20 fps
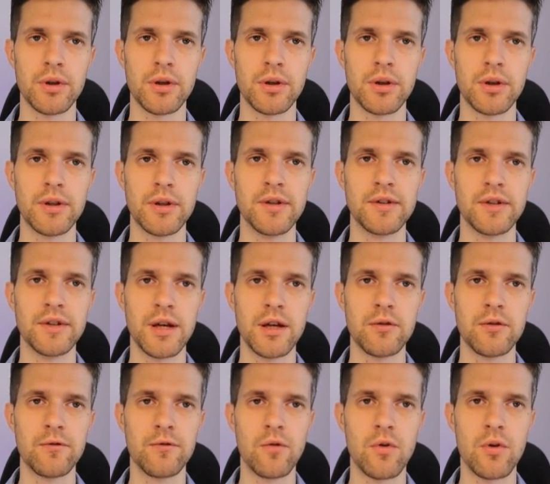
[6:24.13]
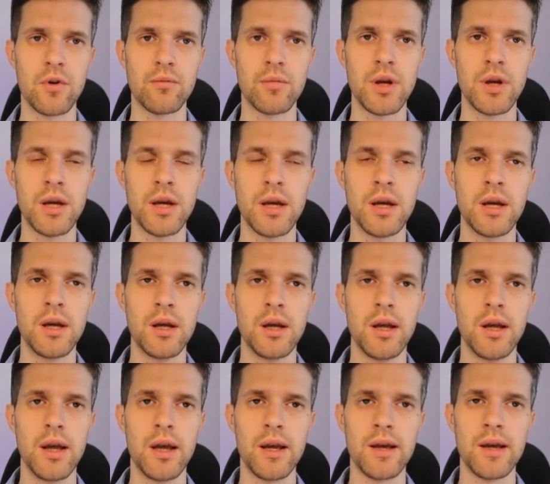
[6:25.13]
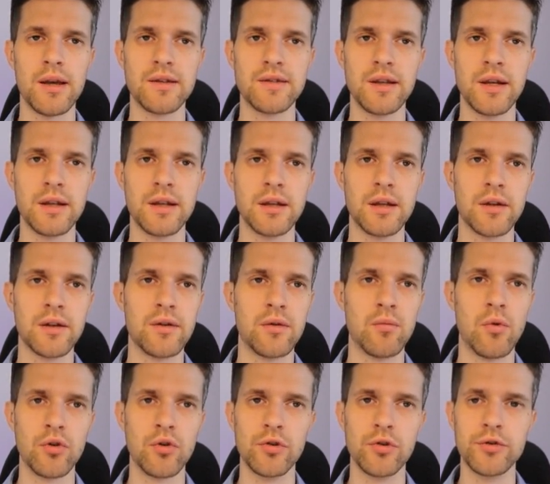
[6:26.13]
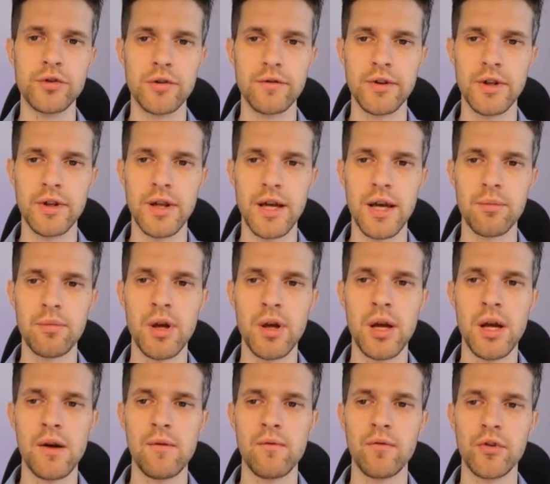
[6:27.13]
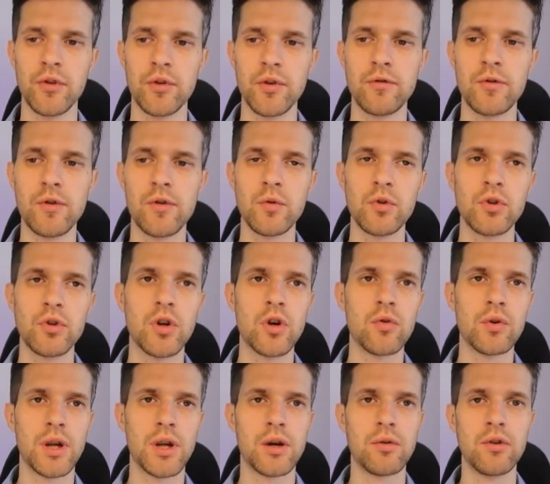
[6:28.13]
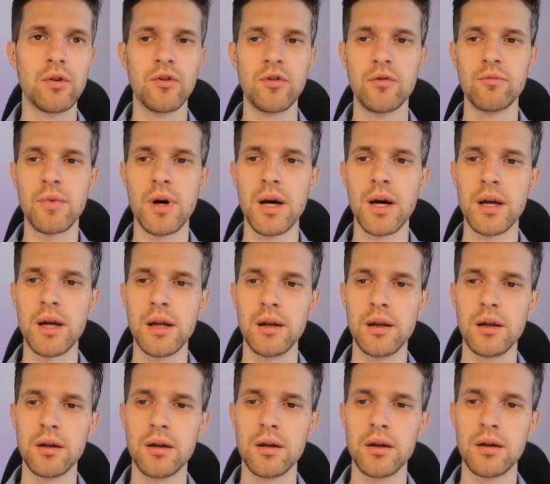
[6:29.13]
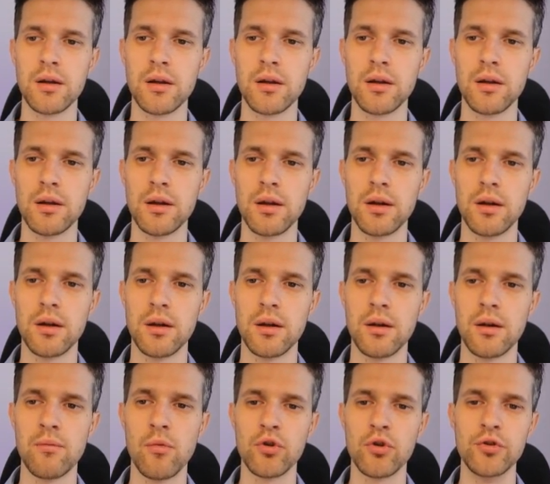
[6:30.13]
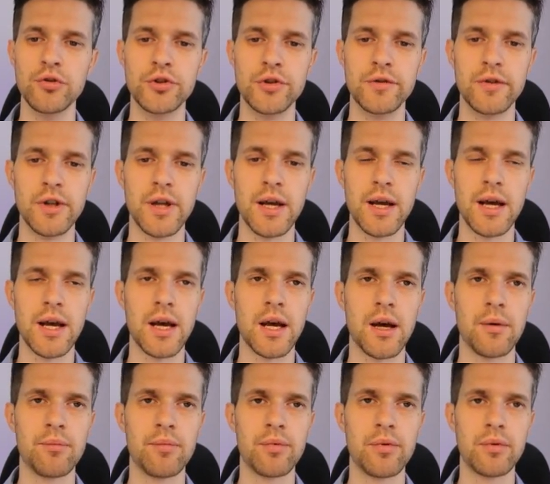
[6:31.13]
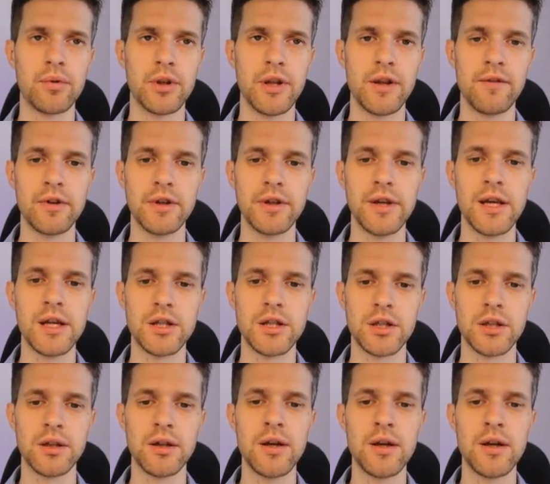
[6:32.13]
design form as any other model-driven app. So if I would go now into my model-driven app navigation,